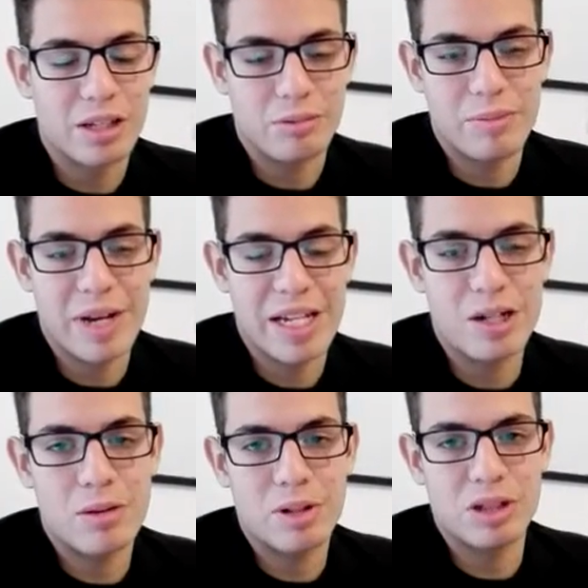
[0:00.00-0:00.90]
that
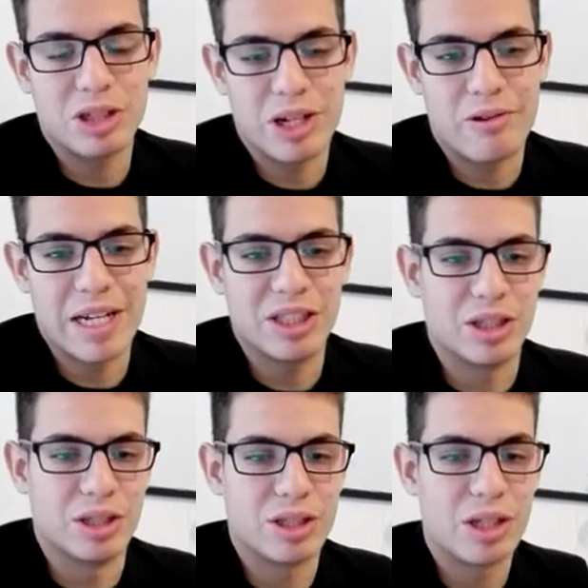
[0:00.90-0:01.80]
remain over
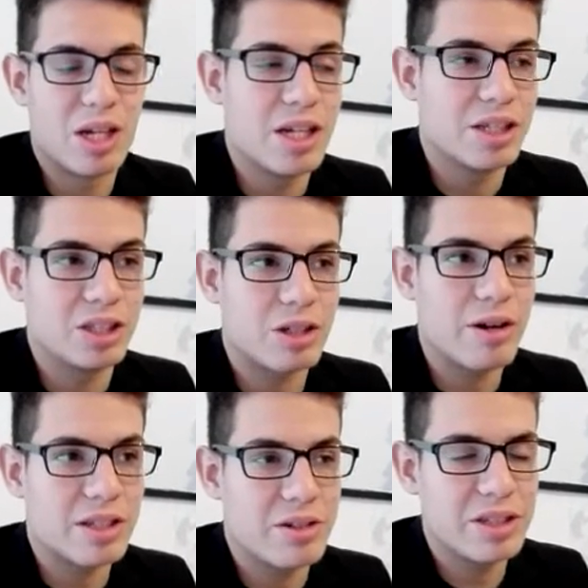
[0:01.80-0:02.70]
generations. These
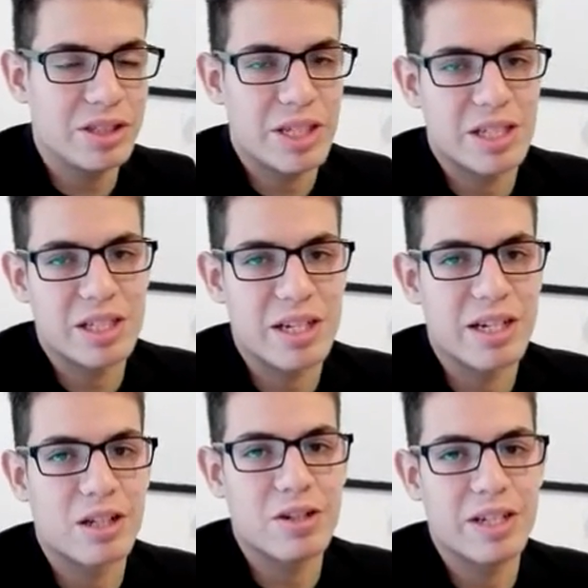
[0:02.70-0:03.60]
characteristics
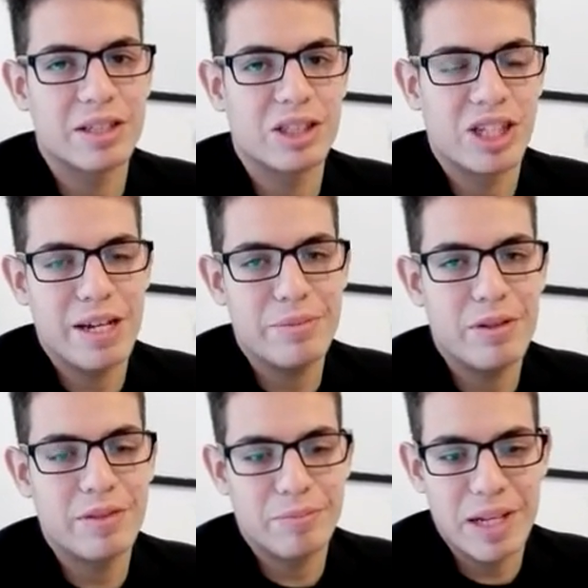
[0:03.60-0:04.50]
included
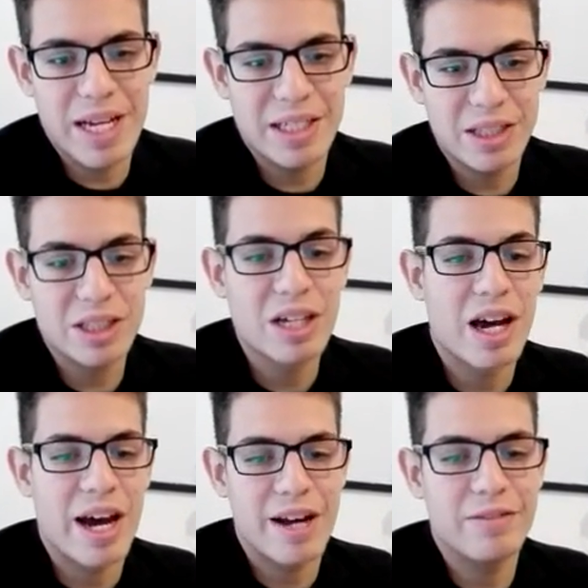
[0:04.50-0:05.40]
shape of the plants,
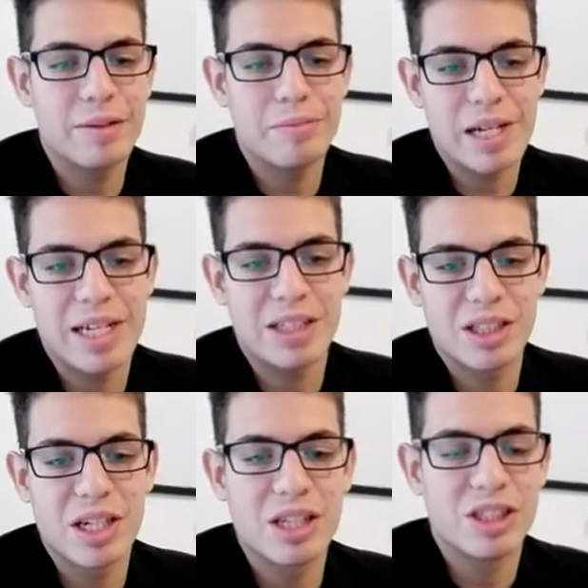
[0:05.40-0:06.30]
height of the
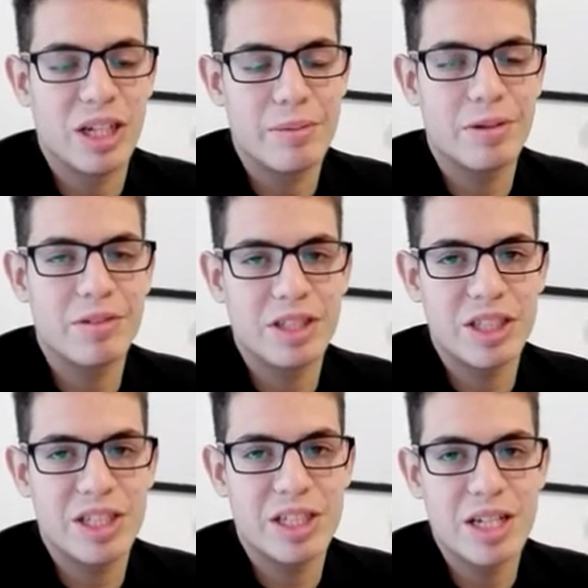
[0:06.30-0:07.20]
plants, shape of the
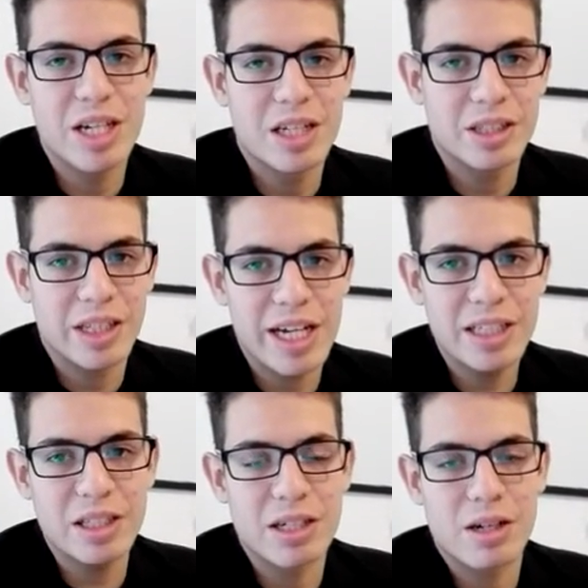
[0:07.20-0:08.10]
seed,
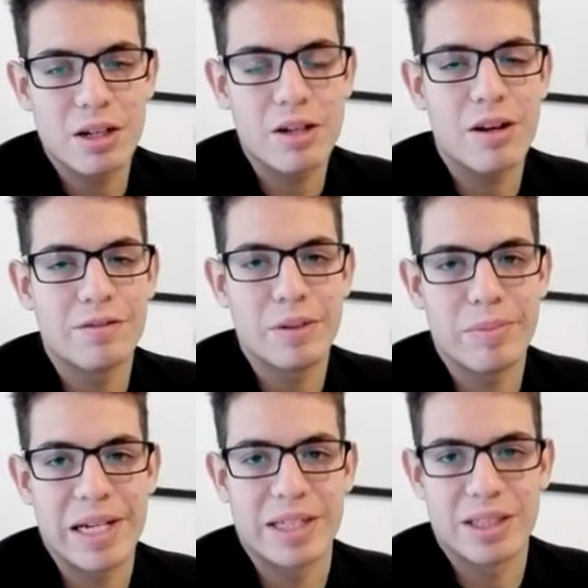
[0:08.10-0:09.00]
size and color of
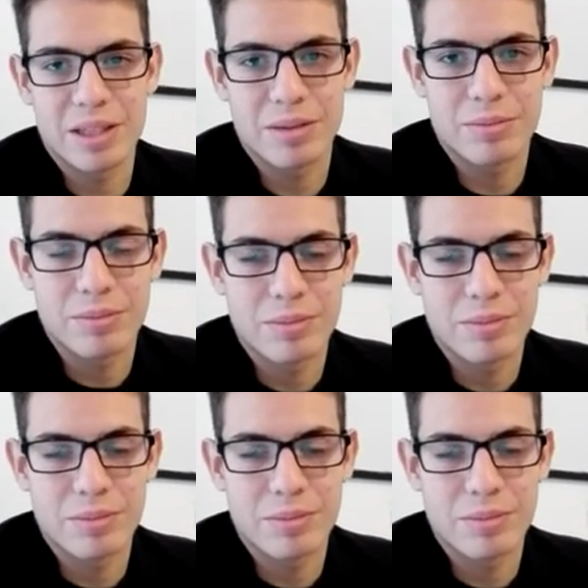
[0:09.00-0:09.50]
the plants.